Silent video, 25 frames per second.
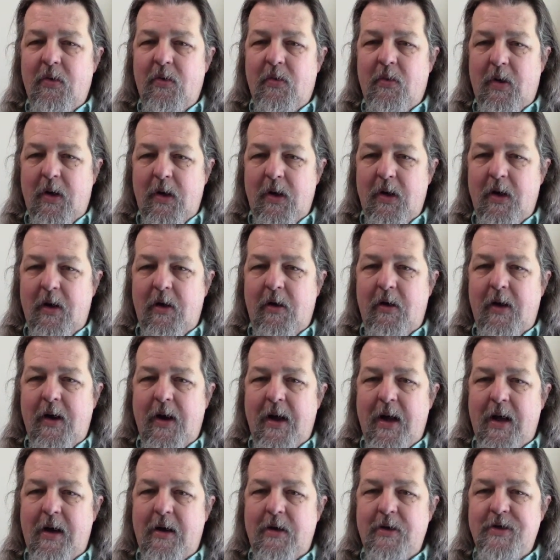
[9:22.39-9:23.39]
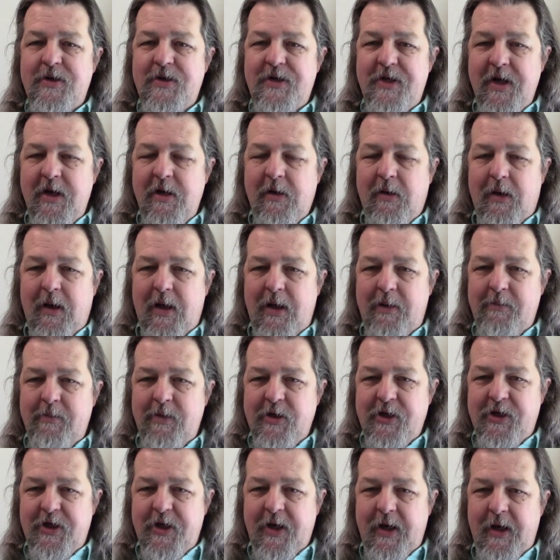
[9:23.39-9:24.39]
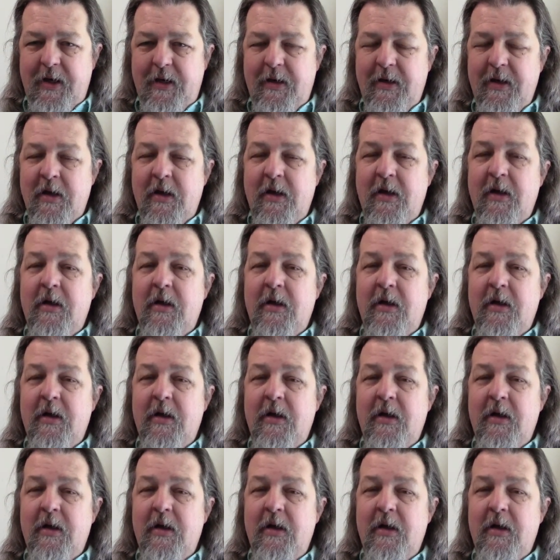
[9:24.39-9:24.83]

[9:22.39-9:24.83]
$100 single head machine